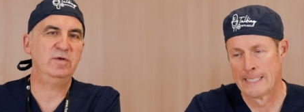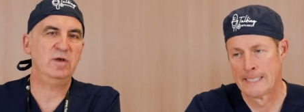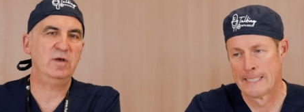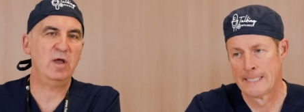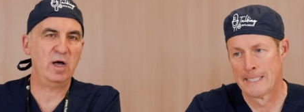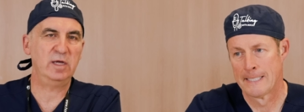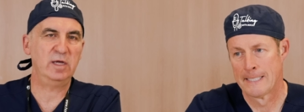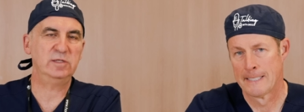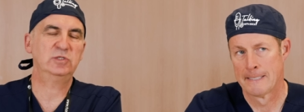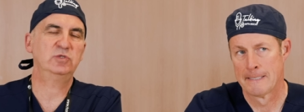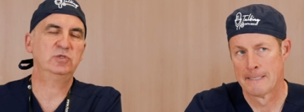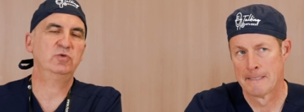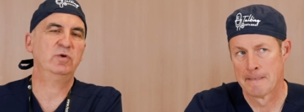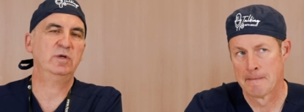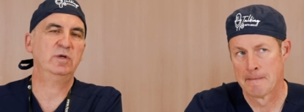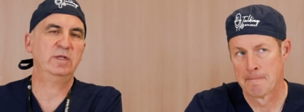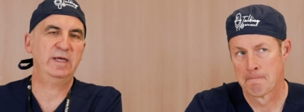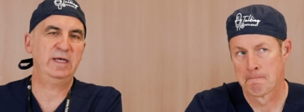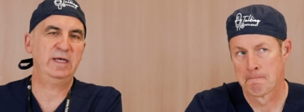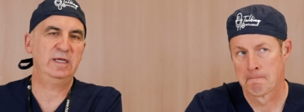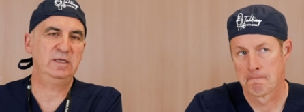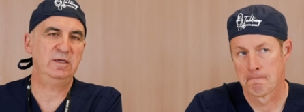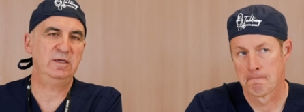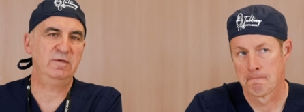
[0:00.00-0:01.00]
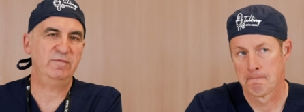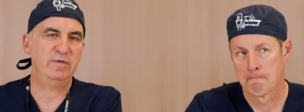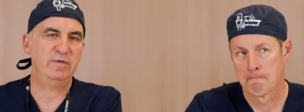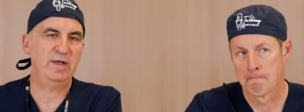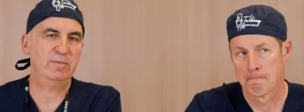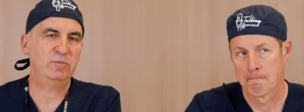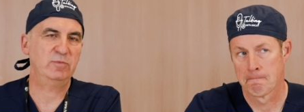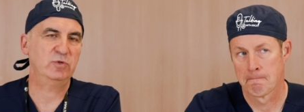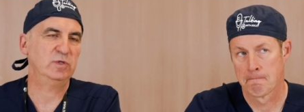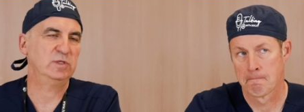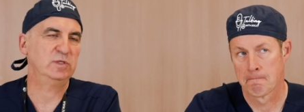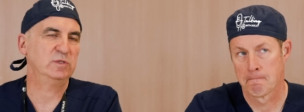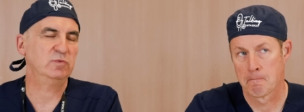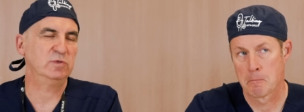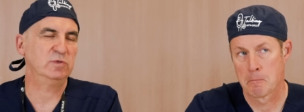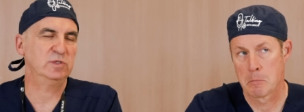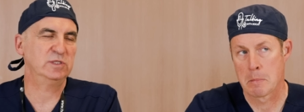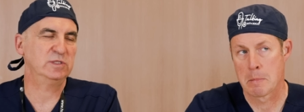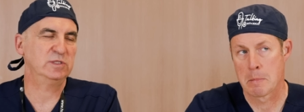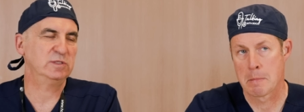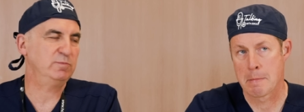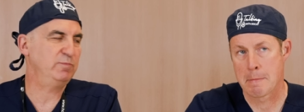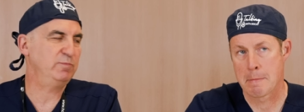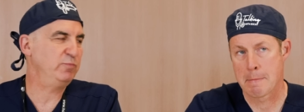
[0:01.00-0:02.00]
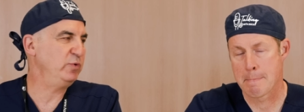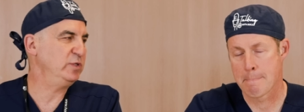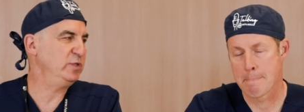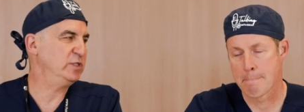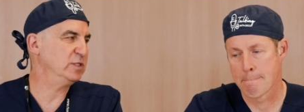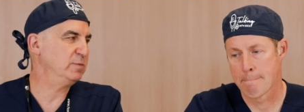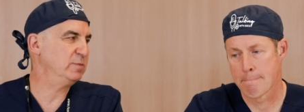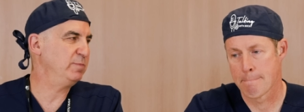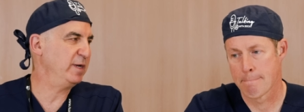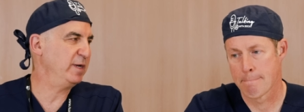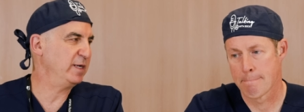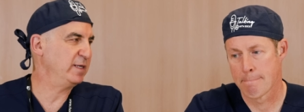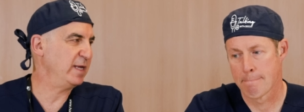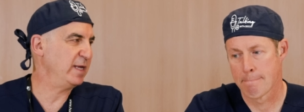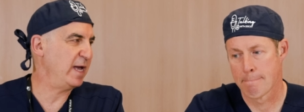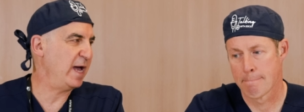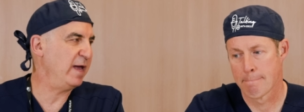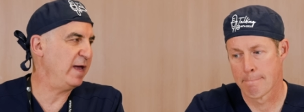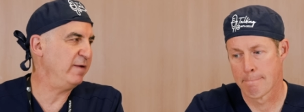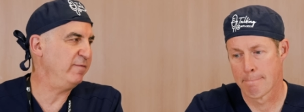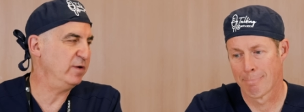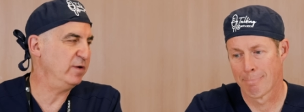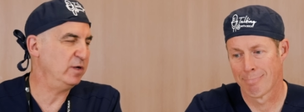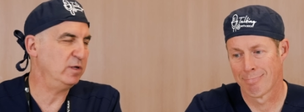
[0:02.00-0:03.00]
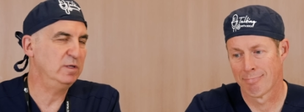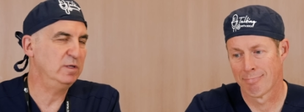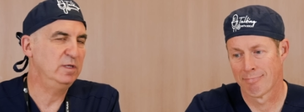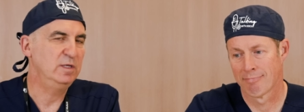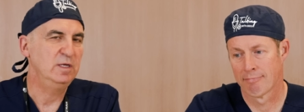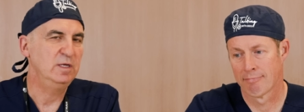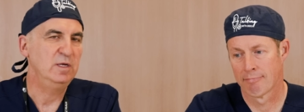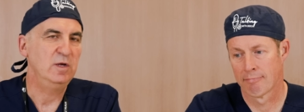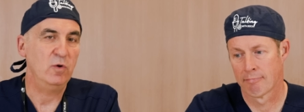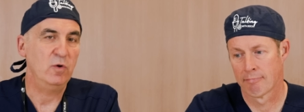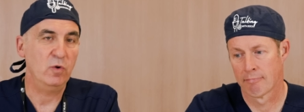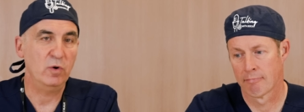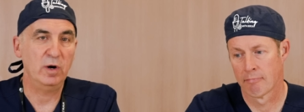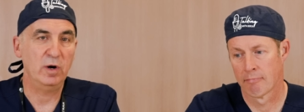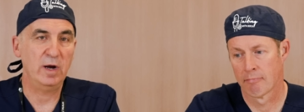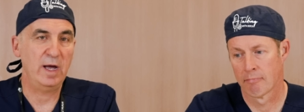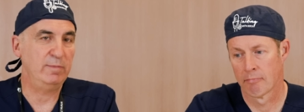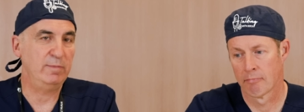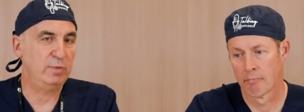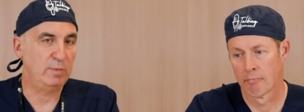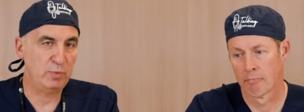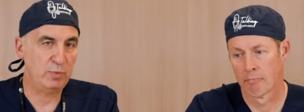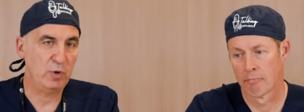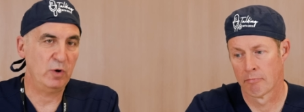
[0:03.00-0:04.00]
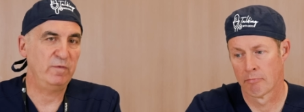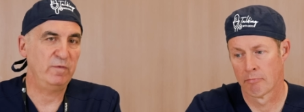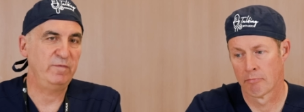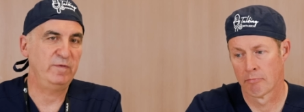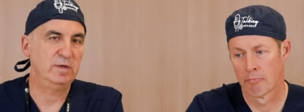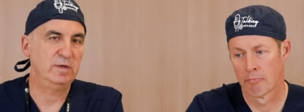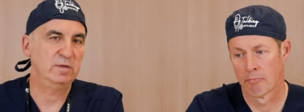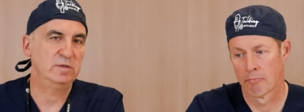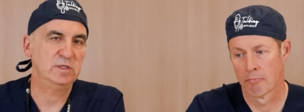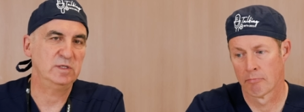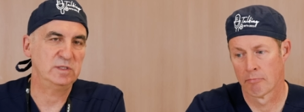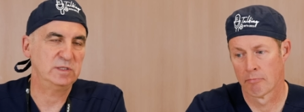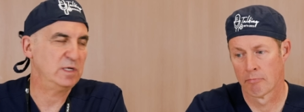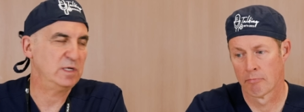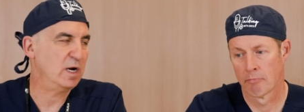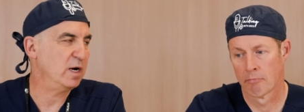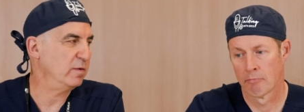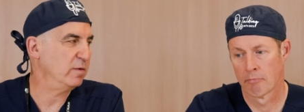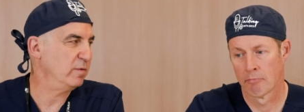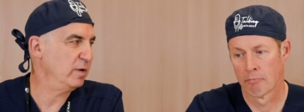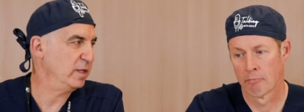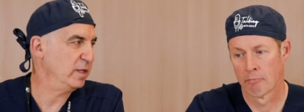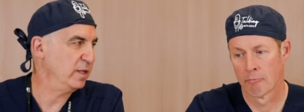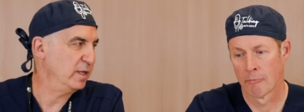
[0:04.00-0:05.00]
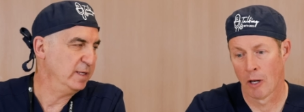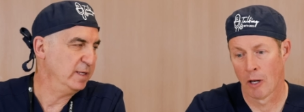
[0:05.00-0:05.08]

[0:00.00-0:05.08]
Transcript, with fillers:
Speaker 1: nonsteroidal anti-inflammatories. We're just we just picked Advil or ibuprofen to start with.